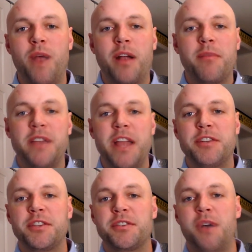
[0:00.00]
We want
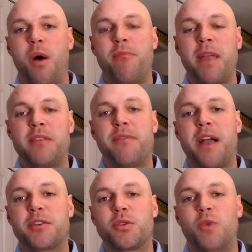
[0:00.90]
recommendations
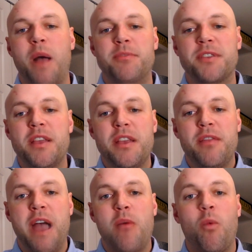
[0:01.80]
of manufacturers'
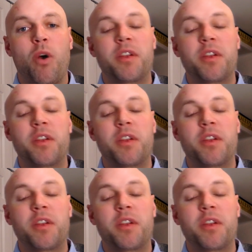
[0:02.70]
reps